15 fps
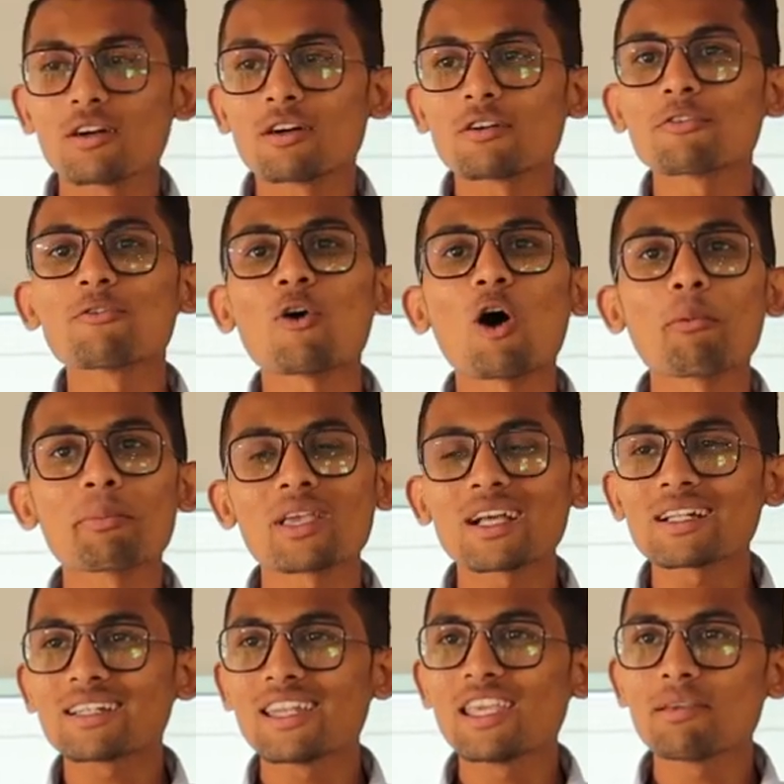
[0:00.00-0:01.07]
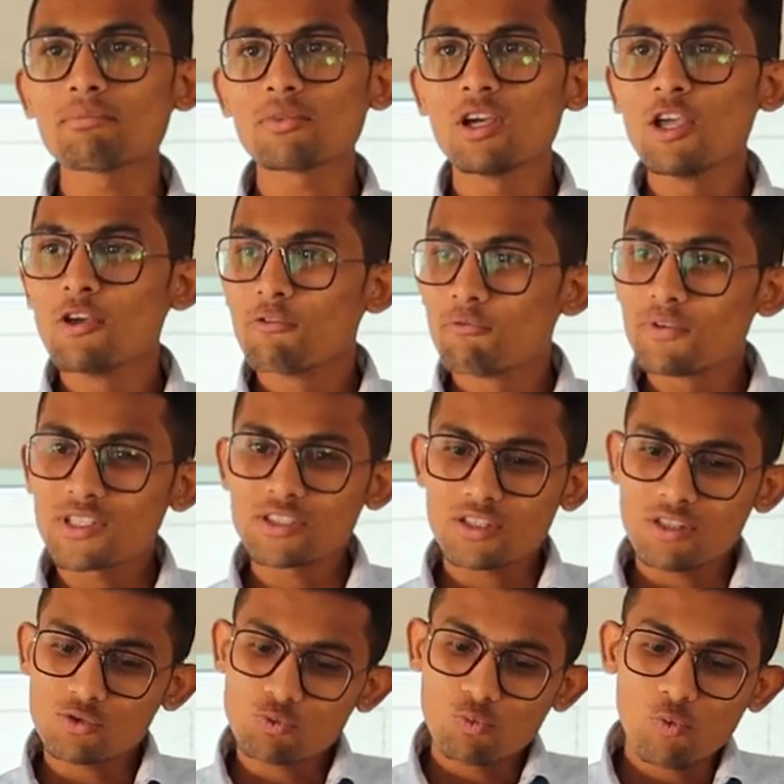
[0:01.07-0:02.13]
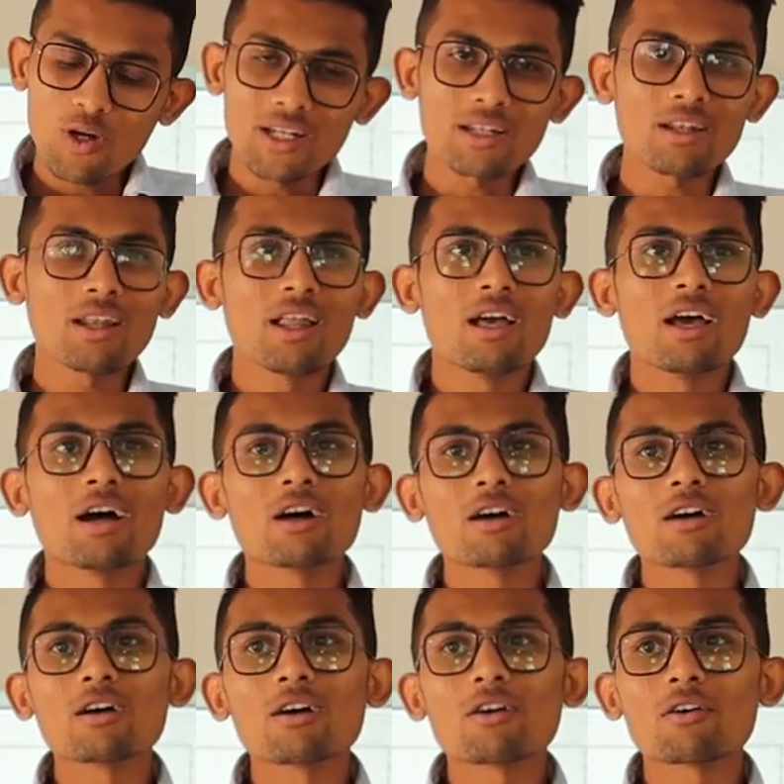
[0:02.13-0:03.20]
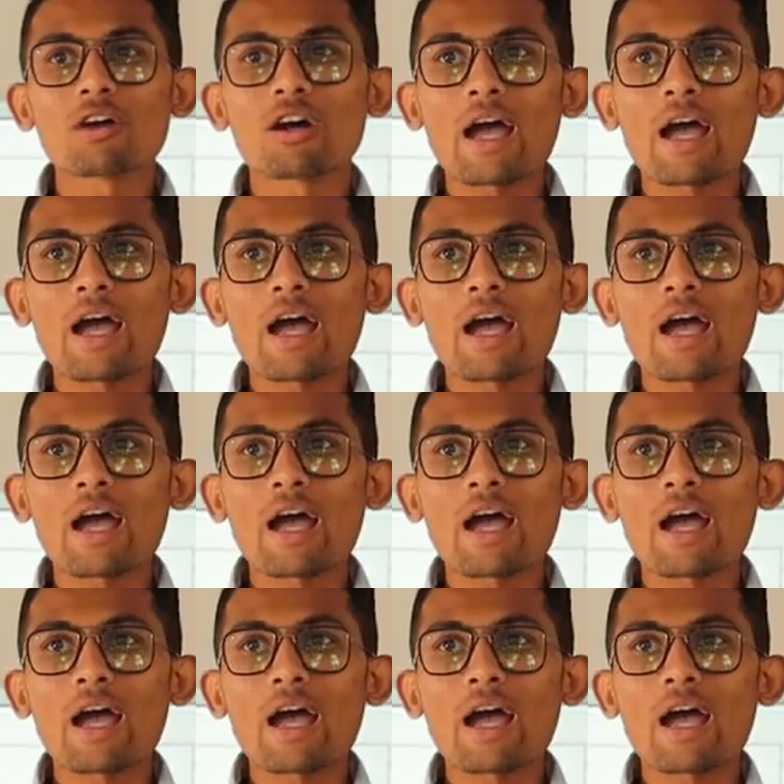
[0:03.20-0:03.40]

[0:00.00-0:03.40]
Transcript: skill. We can't develop our skills only